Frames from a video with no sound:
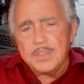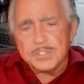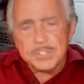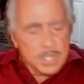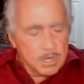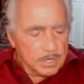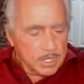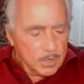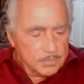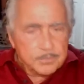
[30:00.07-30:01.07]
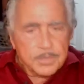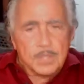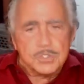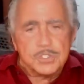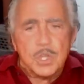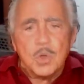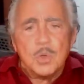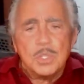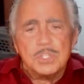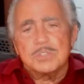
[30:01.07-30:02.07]
scenario, a
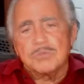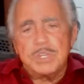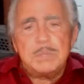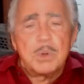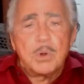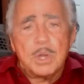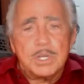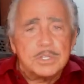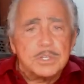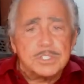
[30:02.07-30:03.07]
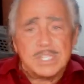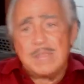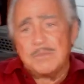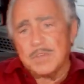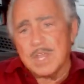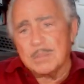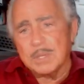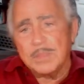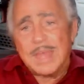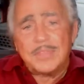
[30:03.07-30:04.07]
soul is reborn into the same family
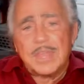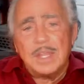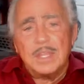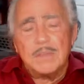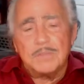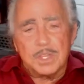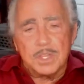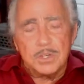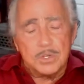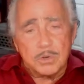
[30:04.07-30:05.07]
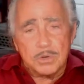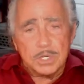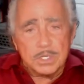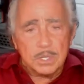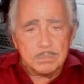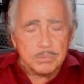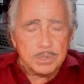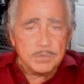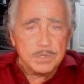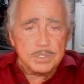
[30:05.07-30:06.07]
that they lived in during a
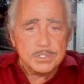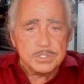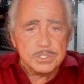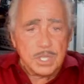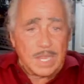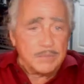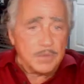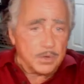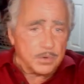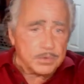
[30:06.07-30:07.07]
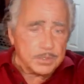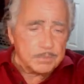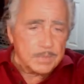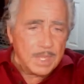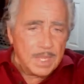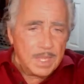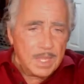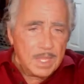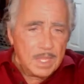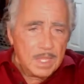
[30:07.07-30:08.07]
previous life on Earth.
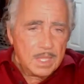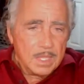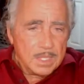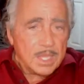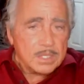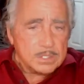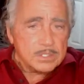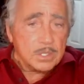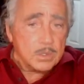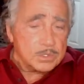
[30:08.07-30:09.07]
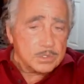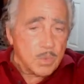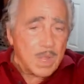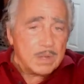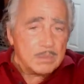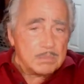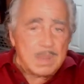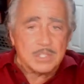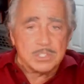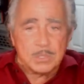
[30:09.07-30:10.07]
Yes, so it's quite
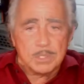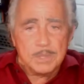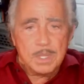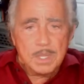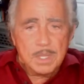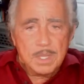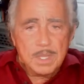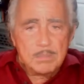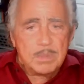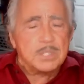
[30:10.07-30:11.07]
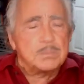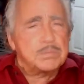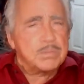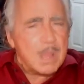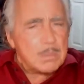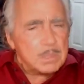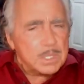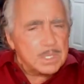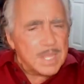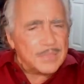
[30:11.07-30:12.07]
possible, but it's probably
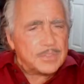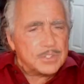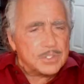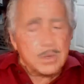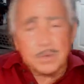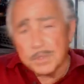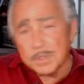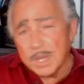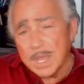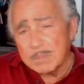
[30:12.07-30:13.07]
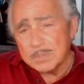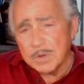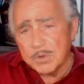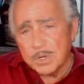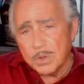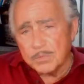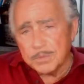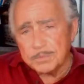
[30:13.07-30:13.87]
not the sort of thing that happens very often.